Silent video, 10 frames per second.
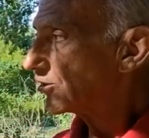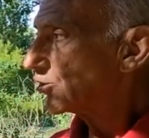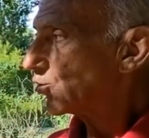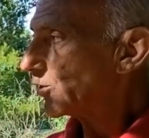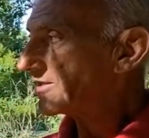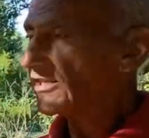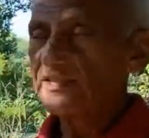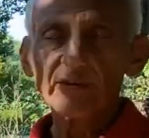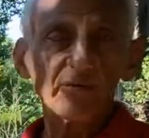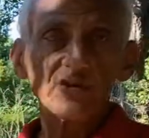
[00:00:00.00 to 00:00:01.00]
with the
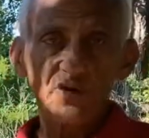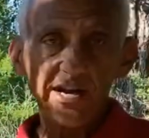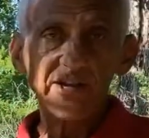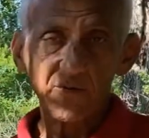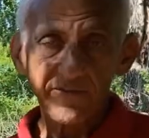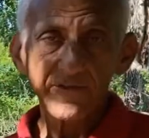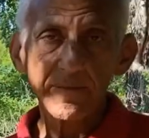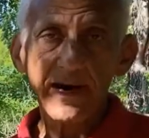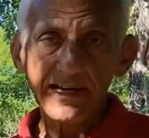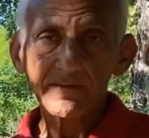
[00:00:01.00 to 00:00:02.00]
liquid draining off the
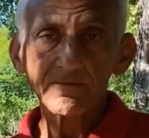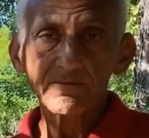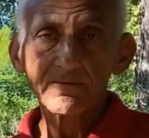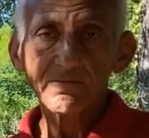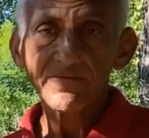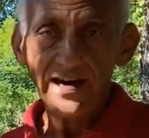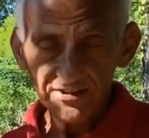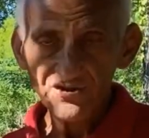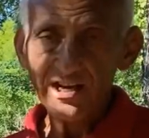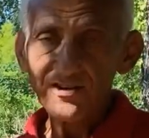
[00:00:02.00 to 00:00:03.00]
bottom
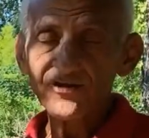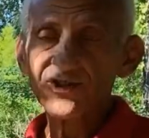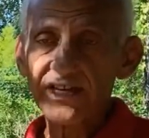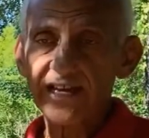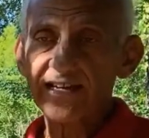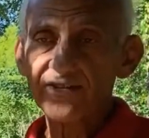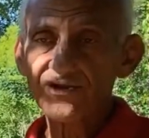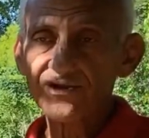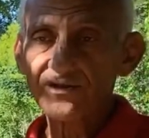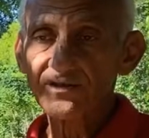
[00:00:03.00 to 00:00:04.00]
fractionation
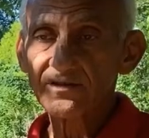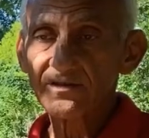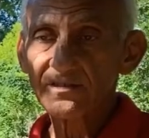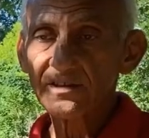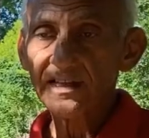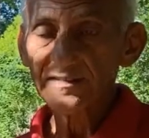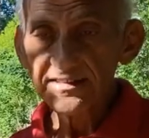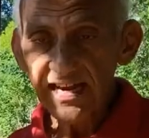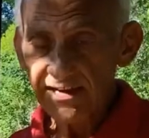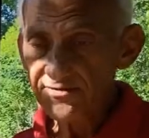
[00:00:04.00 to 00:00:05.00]
stage in the
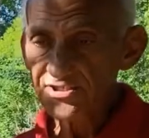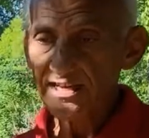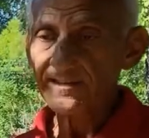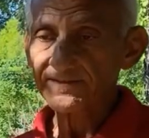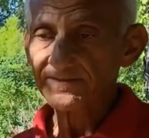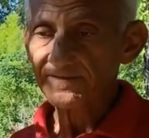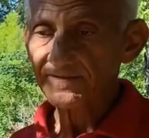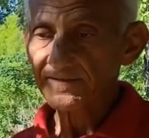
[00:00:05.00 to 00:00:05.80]
tower itself.